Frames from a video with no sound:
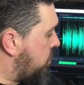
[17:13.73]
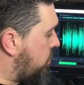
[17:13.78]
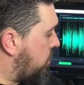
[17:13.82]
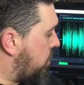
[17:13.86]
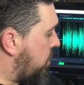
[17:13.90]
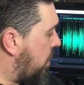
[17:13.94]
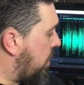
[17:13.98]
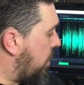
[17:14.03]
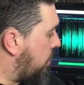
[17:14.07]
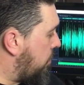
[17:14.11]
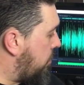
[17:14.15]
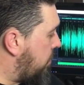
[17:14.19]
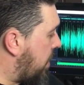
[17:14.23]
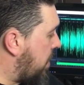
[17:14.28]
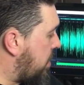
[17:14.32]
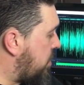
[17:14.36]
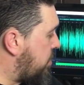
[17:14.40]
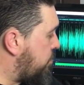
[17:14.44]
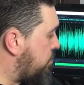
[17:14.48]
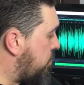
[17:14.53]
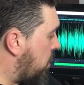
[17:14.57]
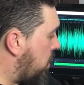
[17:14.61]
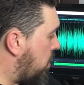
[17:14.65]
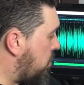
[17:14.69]
So yeah,
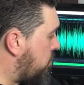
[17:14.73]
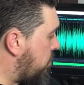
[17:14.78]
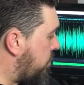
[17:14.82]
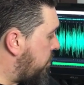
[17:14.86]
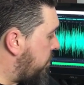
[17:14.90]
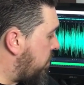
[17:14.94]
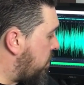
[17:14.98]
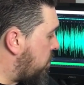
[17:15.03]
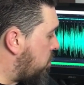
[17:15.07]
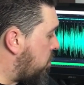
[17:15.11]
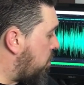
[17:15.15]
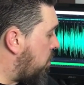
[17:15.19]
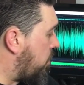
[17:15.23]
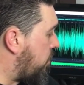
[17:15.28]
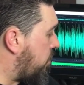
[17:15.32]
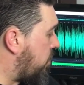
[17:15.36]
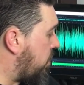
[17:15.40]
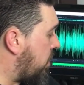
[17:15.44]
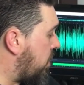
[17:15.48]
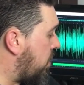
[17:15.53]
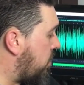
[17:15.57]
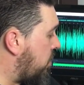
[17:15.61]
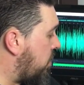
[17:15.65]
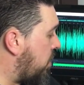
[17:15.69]
that's my review of
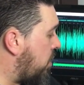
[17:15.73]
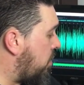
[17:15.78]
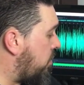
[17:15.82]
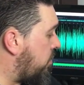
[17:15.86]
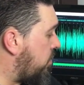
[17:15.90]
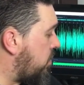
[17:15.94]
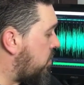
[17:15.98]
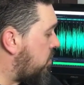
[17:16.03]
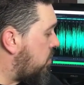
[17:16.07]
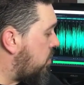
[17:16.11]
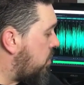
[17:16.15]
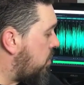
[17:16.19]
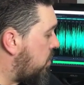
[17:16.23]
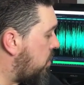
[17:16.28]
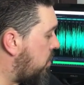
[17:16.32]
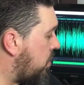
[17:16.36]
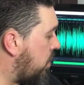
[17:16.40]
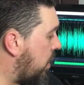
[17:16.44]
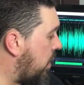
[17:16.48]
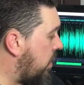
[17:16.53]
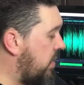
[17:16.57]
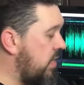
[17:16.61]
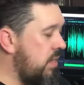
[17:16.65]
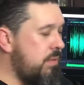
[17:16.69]
the Lenovo
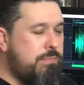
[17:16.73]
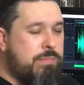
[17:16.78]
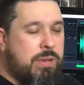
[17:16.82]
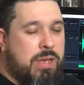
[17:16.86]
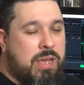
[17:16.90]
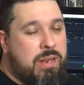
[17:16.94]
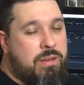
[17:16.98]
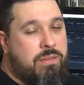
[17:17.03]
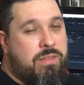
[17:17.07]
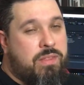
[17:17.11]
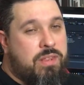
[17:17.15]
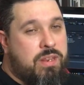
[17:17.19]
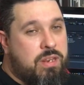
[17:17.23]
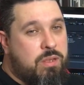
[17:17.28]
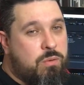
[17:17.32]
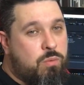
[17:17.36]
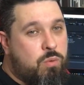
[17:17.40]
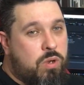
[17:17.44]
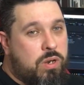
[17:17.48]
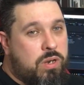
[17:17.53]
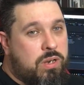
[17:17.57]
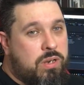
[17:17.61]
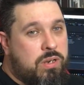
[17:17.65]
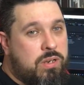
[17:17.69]
IdeaPad
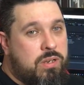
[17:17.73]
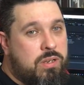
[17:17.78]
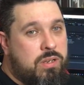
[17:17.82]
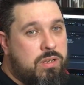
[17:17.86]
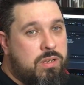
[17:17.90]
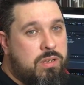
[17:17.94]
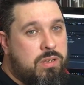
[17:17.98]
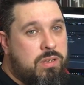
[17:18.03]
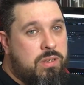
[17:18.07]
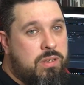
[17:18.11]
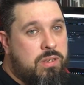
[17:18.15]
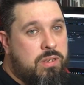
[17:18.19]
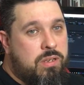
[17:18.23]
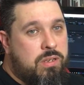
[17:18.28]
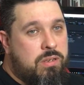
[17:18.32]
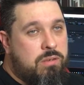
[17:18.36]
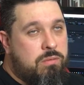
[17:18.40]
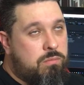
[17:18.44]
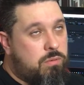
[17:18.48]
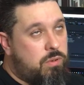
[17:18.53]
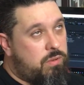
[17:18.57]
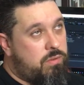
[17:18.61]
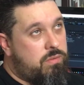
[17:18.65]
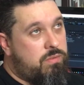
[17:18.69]
31,
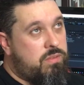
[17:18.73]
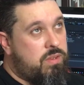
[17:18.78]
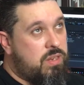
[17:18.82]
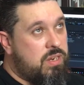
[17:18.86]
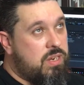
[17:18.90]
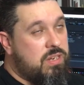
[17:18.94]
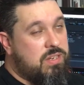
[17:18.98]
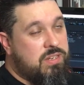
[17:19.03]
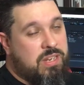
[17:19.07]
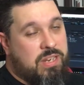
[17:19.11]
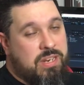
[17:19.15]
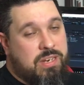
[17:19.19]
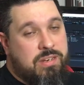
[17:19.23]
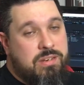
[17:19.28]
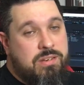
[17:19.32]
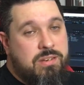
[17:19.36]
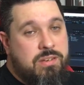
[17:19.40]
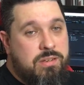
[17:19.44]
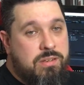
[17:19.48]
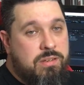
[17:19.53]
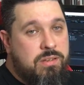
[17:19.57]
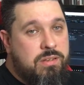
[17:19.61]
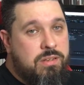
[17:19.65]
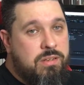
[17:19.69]
well 3010.
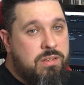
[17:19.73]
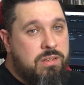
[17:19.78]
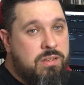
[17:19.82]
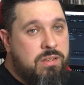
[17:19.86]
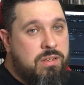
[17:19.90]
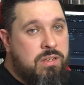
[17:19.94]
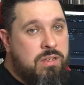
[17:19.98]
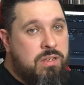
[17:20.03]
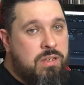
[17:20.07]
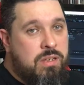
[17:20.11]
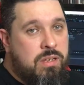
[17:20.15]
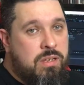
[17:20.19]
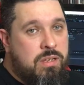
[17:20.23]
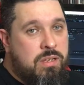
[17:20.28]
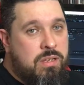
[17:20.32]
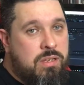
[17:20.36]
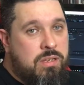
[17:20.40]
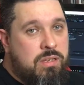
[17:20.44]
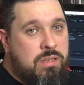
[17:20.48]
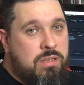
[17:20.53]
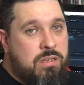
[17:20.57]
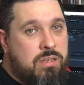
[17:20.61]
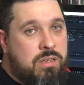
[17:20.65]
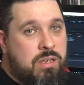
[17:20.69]

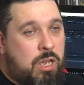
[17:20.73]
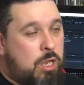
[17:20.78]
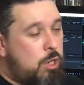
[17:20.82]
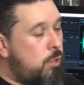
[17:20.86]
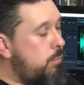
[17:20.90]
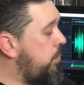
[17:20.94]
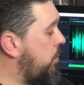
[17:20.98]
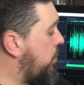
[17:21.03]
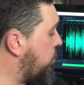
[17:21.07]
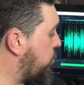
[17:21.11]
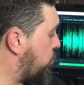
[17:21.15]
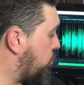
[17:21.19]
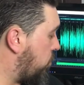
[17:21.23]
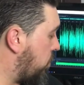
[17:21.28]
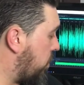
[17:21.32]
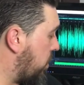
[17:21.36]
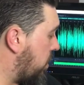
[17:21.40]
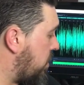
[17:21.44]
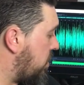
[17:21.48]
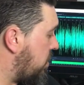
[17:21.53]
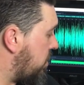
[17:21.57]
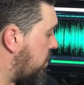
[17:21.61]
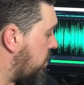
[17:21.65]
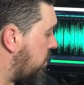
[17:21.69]
I hope you enjoyed
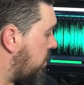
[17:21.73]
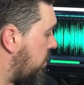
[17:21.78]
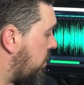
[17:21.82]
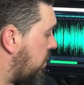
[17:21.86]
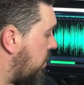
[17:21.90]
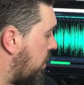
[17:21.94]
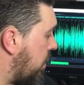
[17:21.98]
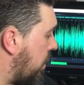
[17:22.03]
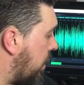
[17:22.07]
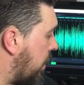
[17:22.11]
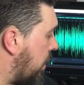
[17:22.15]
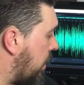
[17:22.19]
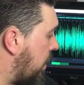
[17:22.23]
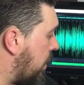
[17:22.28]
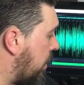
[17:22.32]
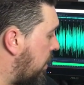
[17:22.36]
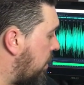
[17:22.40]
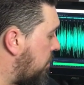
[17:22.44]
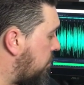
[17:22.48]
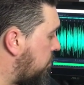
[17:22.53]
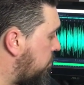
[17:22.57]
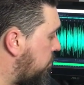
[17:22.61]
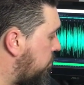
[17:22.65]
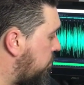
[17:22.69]
it.
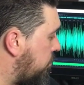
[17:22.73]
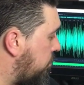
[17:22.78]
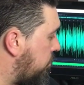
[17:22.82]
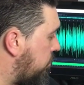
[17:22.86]
Um,